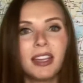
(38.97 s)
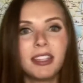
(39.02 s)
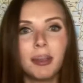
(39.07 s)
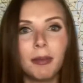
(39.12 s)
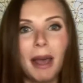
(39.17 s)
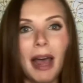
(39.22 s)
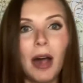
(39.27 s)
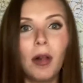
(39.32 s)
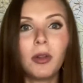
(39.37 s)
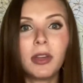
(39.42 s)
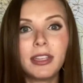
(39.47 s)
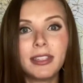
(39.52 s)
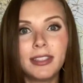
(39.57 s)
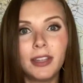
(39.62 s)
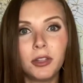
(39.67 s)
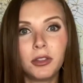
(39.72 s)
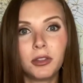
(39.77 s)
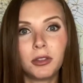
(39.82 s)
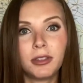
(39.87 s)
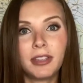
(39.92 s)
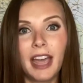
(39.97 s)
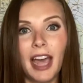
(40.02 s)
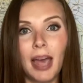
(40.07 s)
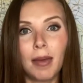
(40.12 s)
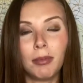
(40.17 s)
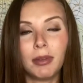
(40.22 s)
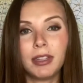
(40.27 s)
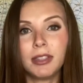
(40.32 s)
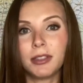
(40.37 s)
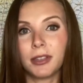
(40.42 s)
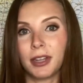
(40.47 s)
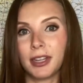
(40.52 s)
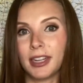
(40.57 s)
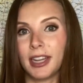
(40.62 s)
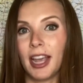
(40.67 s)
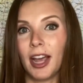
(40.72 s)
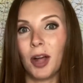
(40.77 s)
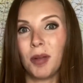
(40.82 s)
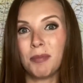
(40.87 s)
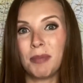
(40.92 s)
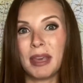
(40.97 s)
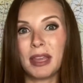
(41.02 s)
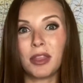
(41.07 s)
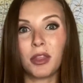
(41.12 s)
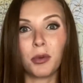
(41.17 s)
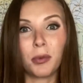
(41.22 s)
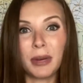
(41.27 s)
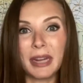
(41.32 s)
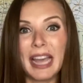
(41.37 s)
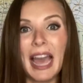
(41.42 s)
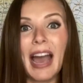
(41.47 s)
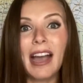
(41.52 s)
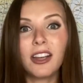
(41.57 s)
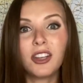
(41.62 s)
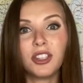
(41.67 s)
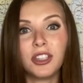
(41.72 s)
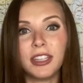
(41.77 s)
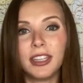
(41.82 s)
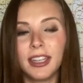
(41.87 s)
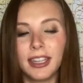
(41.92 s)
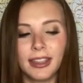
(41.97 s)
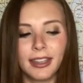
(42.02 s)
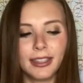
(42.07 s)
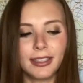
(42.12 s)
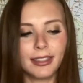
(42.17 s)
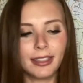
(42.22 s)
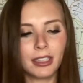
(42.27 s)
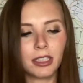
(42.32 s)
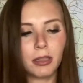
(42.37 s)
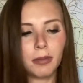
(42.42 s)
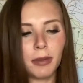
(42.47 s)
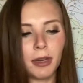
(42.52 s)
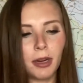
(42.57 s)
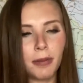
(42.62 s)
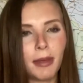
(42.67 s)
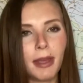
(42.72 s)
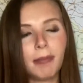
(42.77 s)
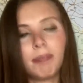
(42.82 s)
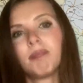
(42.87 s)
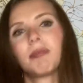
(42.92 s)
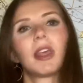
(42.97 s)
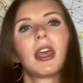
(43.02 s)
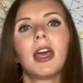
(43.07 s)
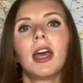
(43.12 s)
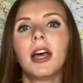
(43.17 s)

Some Alka-Seltzer tablets are gonna help make the reaction in this experiment.